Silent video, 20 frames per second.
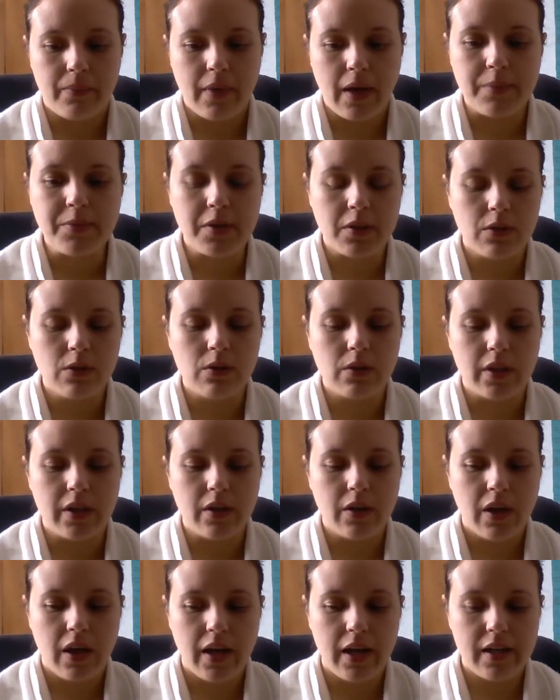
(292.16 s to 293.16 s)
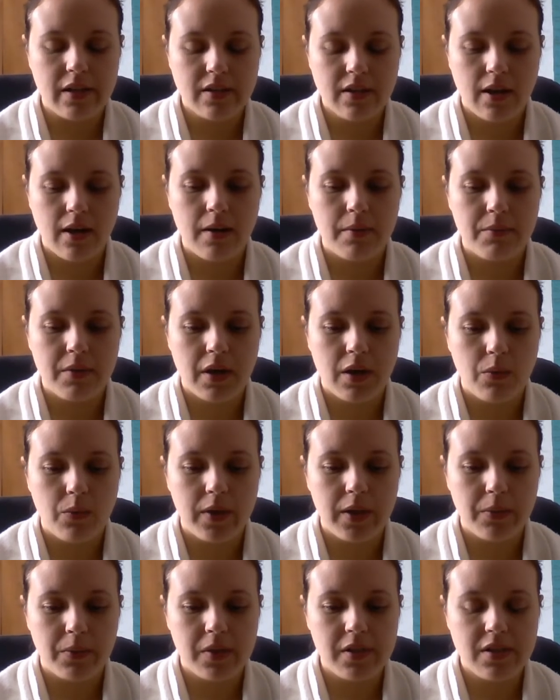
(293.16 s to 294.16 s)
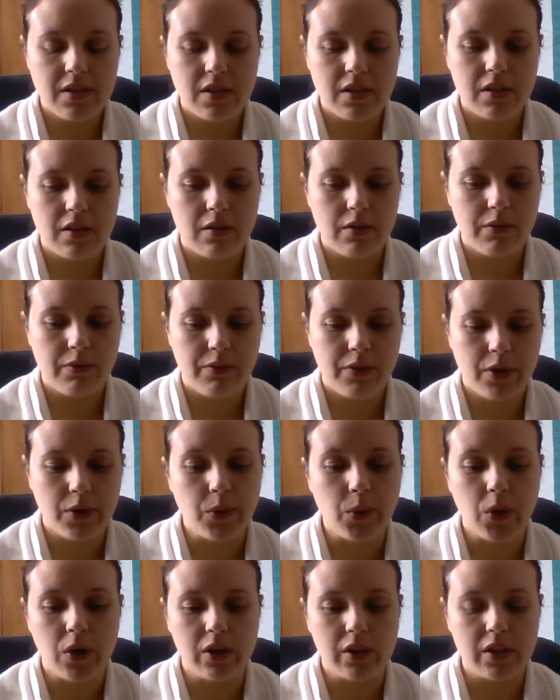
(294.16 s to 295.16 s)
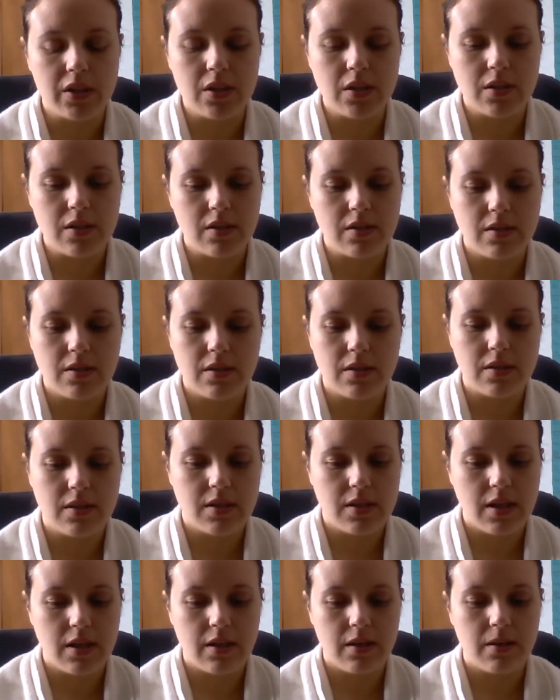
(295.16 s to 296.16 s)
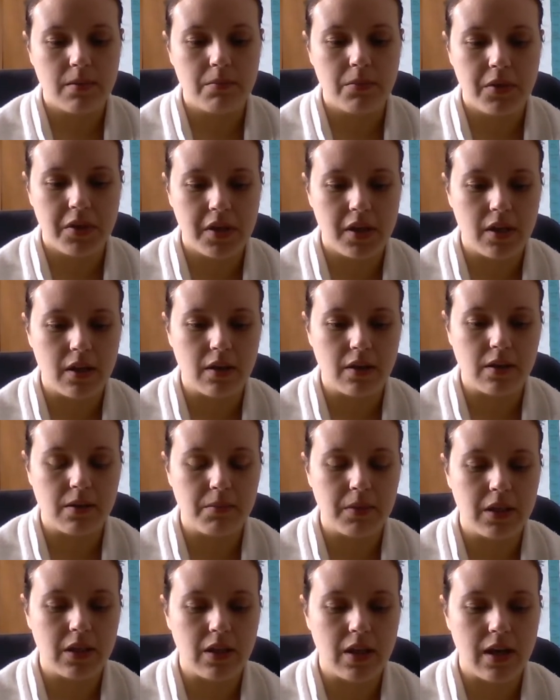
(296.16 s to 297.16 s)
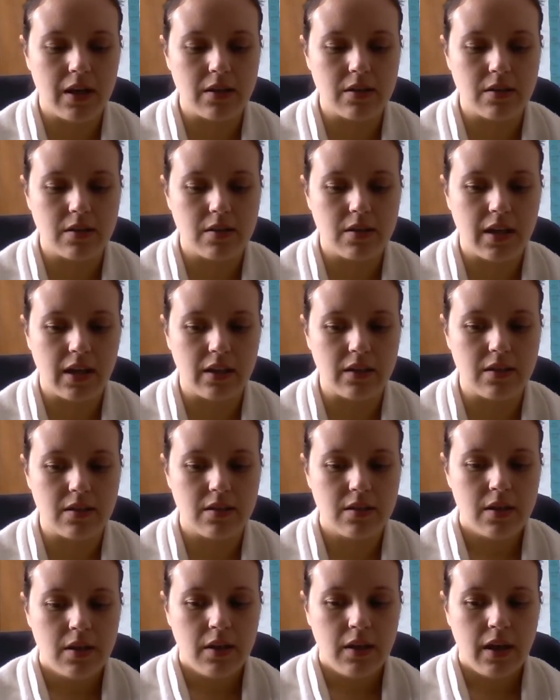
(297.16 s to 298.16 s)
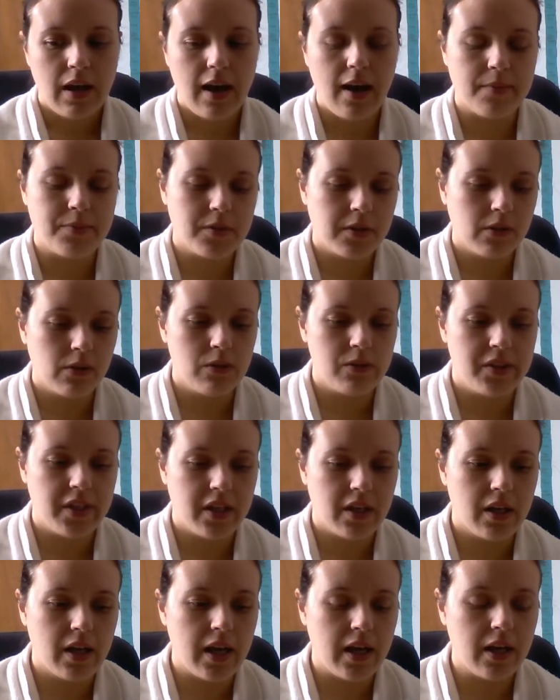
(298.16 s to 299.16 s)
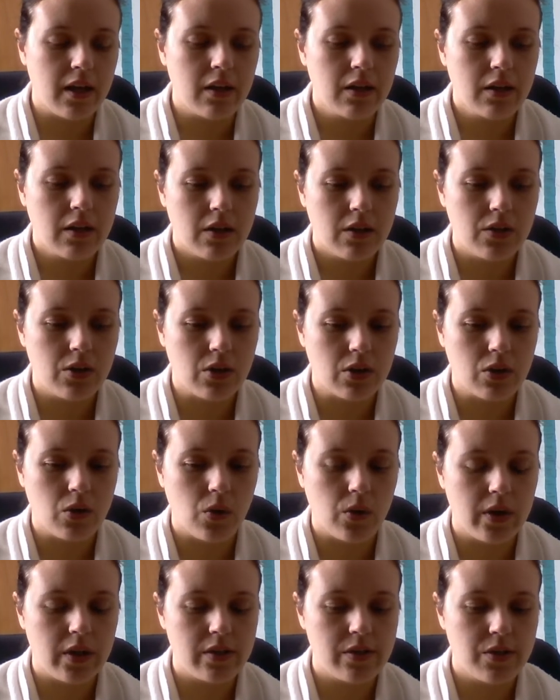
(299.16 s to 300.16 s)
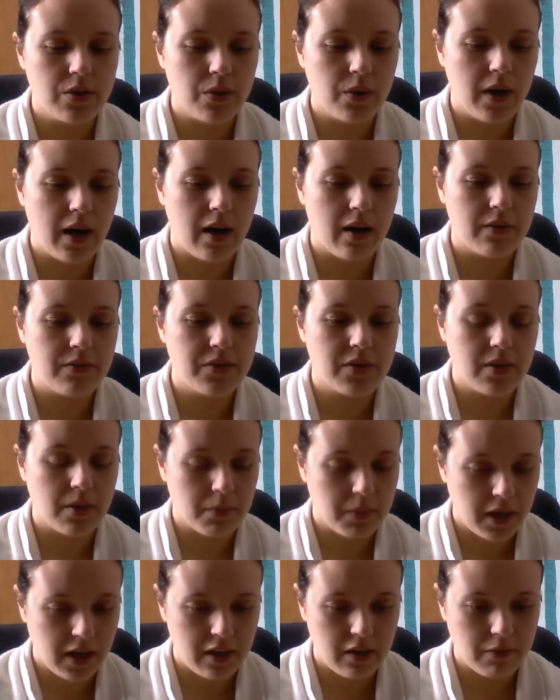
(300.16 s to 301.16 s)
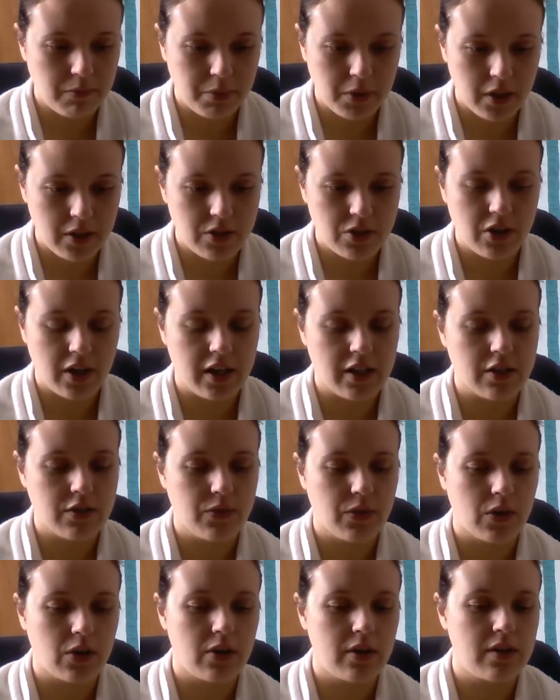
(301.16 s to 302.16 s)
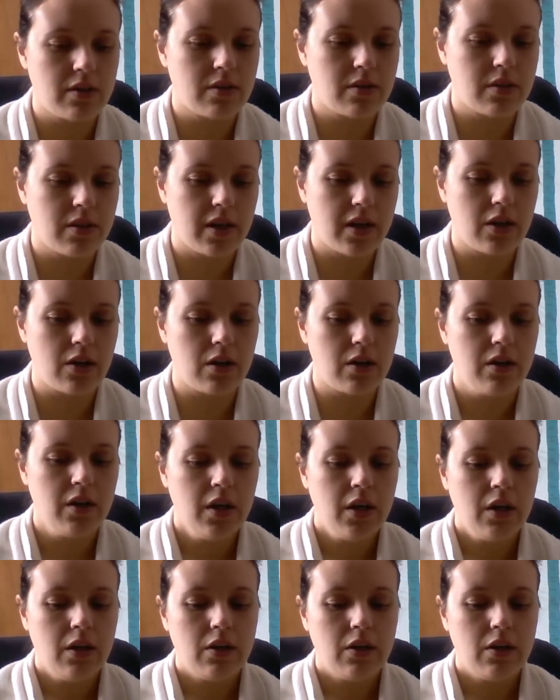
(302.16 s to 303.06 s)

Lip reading: Absolutely. Anytime that we receive their organs, it's the same thing. I mean, that's absolute DNA, you're going to have some kind of blood transference there.